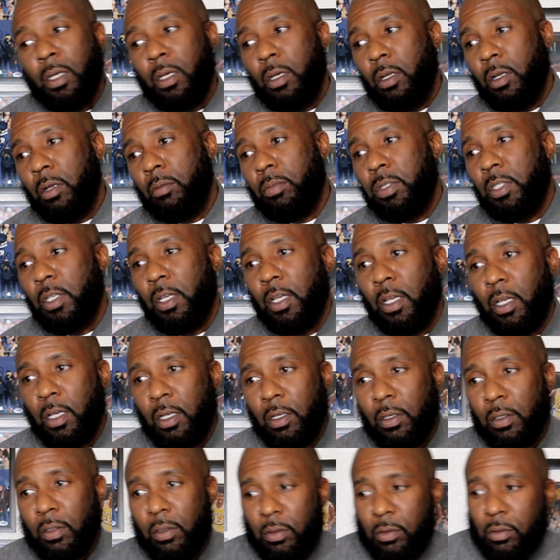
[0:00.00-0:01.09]
you know what I'm saying?
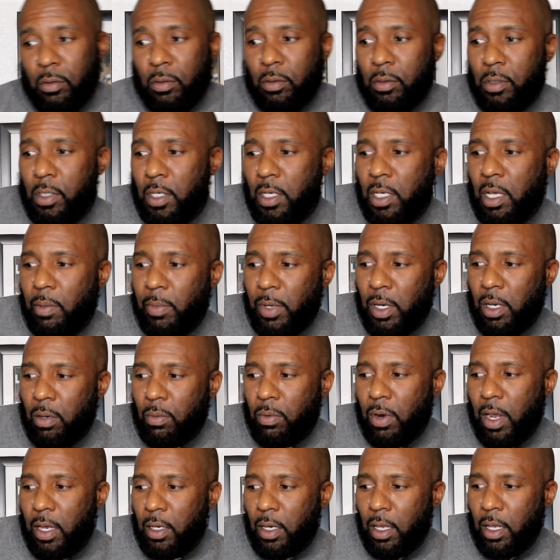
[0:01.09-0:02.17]
He coming up
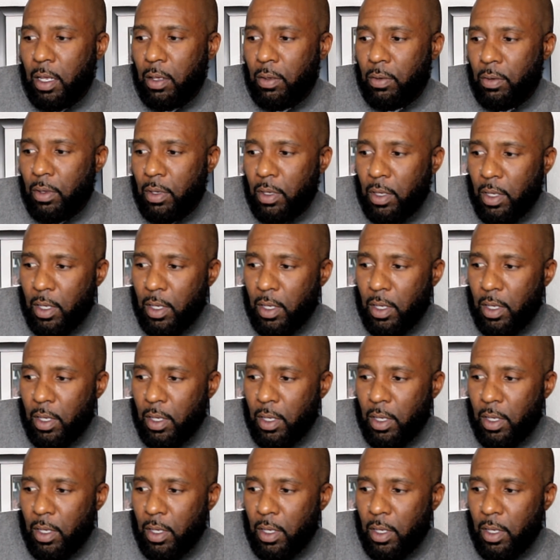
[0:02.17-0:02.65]
right now.